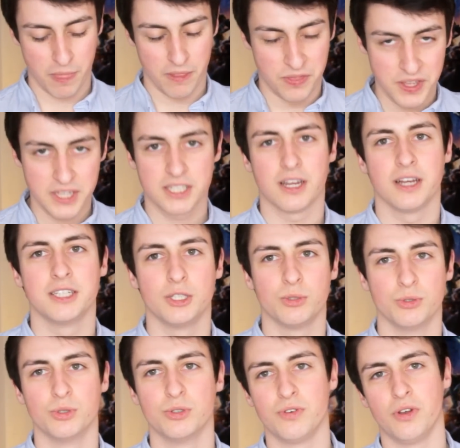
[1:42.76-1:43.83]
this ties
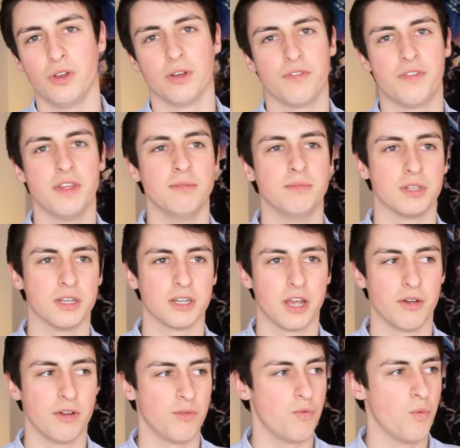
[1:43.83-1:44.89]
into an awful lot of themes that
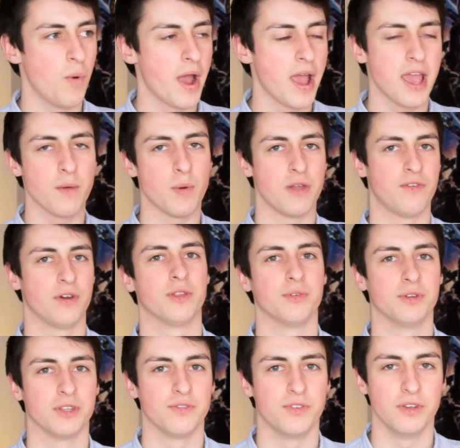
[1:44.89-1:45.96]
go way, way
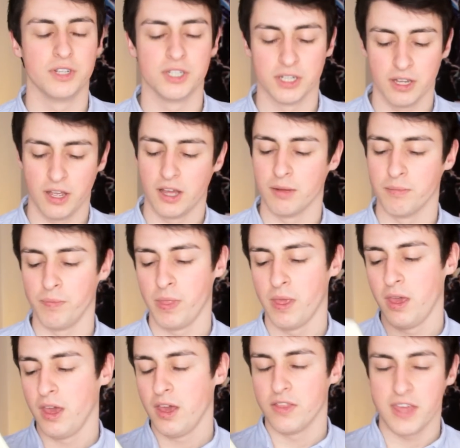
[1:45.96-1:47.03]
further into the future.
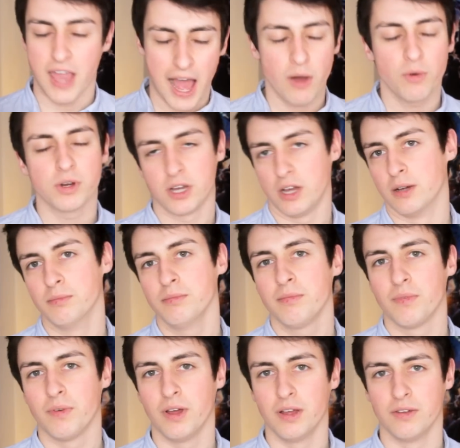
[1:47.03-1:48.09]
The outcome
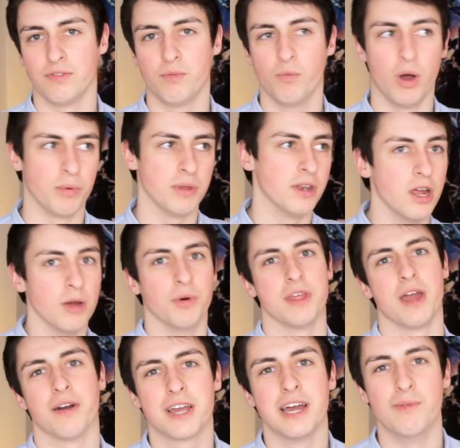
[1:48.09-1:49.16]
of, well, we know what
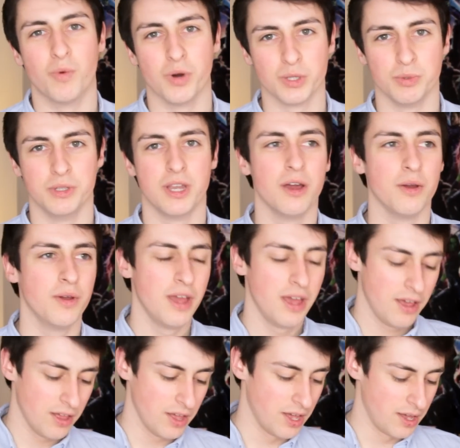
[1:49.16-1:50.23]
the outcome was. We know
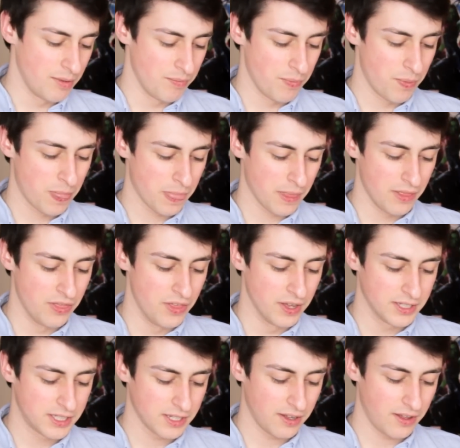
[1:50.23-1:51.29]

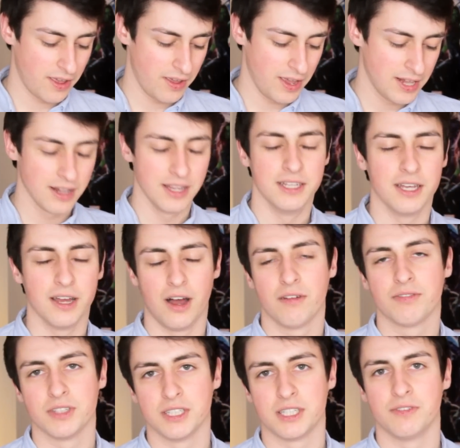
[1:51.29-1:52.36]
that Italy,
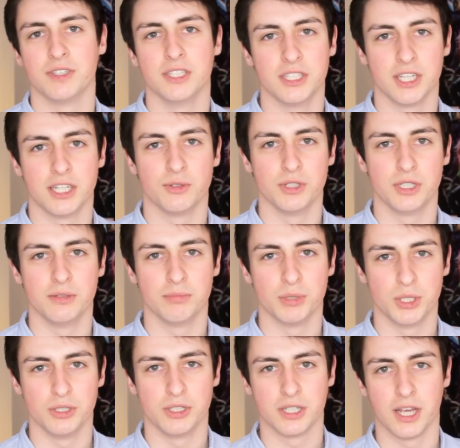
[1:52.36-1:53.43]
after the 17th century, didn't
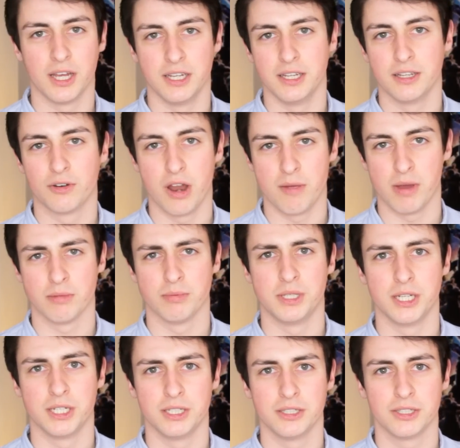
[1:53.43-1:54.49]
produce any great
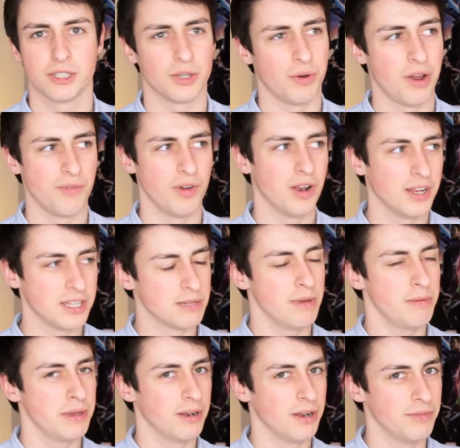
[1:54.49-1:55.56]
mathematicians. Sorry, I've realised that
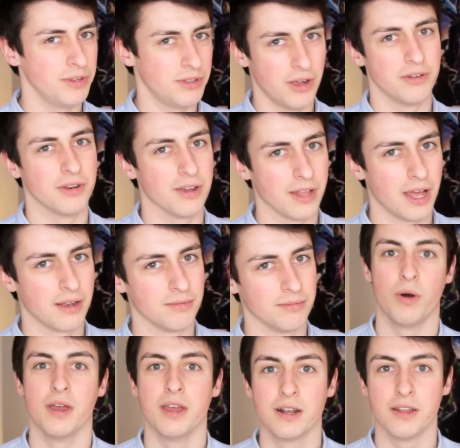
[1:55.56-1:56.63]
maybe a lot of you don't know that.
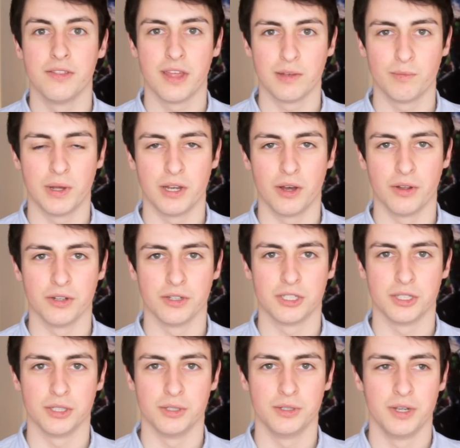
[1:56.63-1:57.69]
Well, England then went on
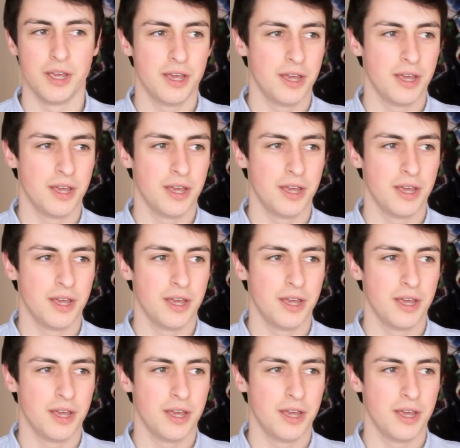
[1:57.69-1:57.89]
to